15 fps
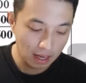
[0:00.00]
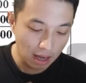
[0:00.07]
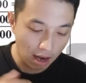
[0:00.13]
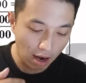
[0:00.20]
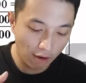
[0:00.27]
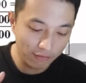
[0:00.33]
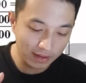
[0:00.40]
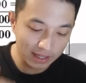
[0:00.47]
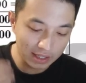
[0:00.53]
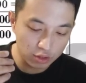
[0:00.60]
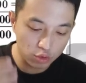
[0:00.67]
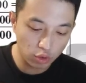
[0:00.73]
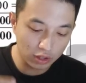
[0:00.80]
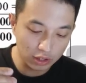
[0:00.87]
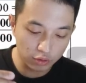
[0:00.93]
However, in
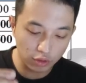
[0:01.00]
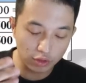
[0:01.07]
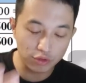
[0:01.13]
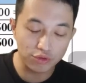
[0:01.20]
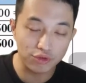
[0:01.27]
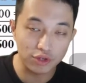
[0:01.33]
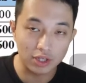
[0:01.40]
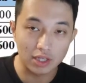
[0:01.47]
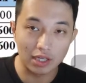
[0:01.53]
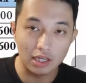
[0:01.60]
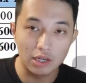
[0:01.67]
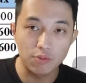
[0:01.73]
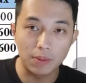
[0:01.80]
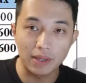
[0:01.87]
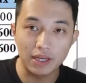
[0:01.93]
2023,
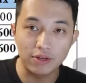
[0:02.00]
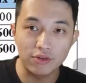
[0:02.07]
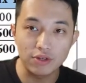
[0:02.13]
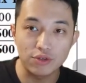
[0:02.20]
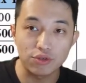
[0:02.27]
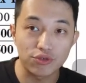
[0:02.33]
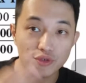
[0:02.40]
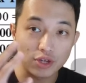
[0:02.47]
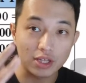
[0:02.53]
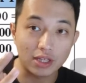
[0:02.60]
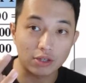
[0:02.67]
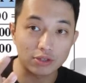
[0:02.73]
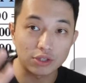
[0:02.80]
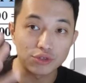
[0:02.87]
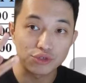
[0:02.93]
it will increase to
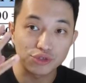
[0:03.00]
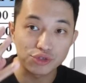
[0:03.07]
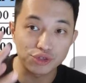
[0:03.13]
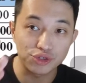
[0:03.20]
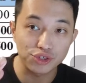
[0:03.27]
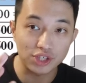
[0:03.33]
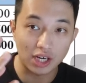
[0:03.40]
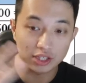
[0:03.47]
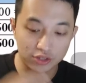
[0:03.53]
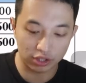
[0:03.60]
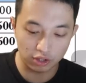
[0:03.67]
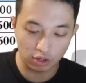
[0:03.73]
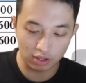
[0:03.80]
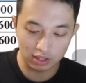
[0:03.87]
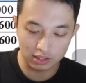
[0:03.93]

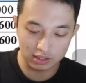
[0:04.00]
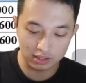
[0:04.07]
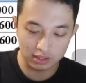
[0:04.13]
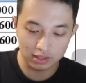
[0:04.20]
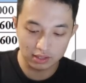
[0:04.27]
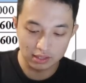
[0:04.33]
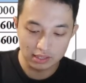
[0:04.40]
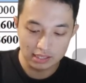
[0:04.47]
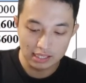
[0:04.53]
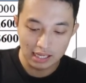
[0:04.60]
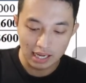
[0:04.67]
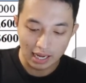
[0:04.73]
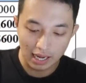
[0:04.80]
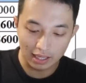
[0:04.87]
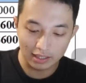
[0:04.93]
$3,300.
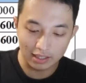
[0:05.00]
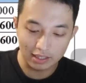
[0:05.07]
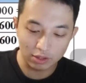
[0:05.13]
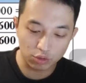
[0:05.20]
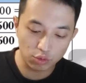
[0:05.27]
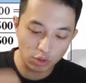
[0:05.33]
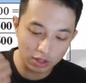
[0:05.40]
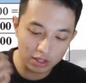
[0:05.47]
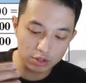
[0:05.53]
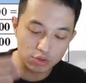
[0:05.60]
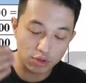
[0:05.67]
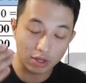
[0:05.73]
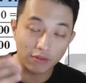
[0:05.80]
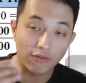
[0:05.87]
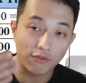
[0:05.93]
And in
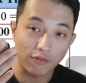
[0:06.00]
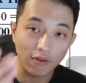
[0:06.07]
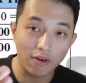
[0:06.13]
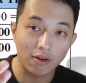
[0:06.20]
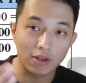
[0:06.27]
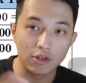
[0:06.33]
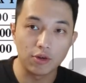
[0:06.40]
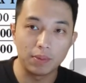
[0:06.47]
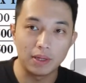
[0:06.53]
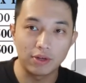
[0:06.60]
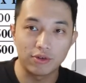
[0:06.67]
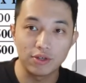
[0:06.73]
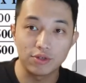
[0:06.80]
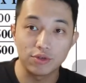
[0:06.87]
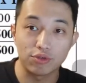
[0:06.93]
2024, it will be
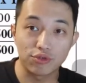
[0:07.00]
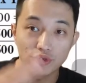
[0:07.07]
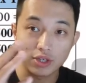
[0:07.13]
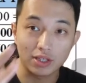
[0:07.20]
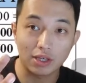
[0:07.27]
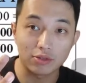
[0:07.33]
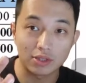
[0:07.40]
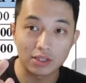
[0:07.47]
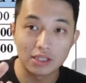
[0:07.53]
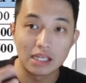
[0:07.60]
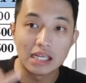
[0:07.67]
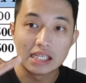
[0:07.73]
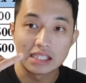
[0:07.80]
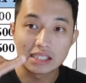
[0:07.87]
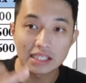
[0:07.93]
increased to
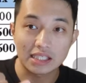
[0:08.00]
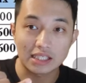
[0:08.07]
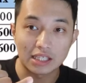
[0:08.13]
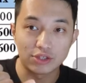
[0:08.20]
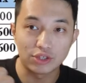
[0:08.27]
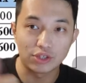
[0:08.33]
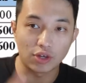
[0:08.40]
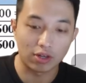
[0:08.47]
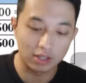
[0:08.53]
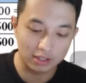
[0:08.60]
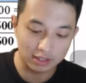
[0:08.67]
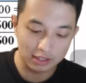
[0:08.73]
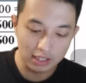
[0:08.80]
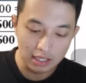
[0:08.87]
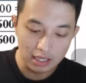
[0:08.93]

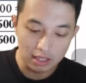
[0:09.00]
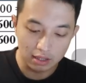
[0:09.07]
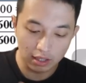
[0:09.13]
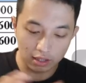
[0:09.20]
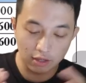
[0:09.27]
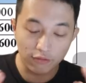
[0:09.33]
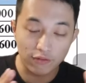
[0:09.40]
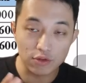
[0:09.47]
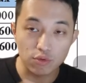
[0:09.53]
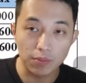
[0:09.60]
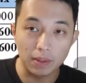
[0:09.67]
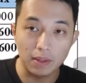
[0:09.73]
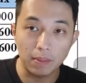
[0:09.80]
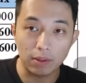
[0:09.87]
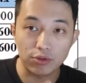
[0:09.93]
$3,600. The difference will
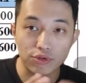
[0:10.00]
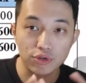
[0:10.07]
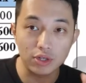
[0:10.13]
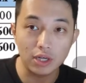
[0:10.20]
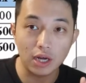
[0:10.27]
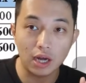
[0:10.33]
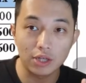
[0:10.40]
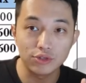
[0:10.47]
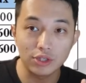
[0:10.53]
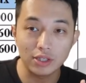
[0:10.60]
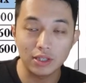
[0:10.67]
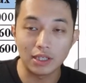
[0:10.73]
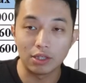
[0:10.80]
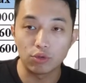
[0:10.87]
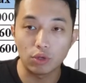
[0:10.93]
be about $300
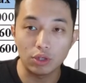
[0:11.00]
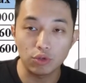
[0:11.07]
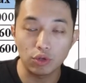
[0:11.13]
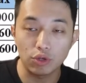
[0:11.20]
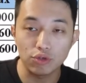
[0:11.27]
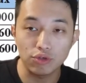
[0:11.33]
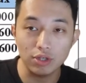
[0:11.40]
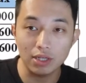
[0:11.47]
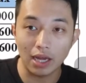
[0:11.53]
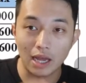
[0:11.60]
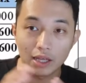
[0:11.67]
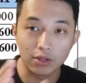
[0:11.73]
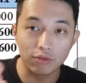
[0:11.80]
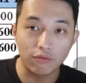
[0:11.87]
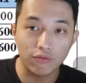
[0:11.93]
in 2023
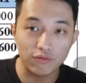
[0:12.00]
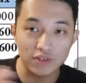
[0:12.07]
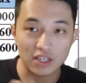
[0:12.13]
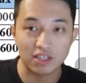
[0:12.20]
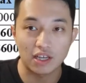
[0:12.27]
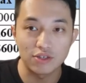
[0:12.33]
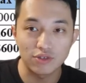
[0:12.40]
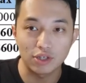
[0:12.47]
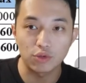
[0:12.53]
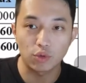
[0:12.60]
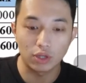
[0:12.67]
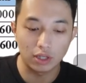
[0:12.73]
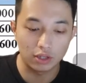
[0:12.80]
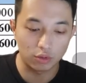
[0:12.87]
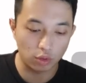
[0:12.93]
and $620
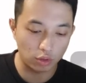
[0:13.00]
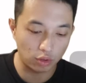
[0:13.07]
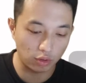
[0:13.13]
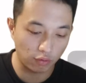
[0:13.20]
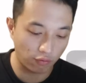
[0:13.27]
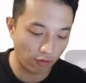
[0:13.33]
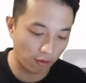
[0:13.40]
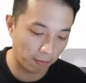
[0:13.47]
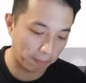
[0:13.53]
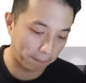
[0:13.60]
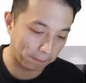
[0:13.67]
in 2024.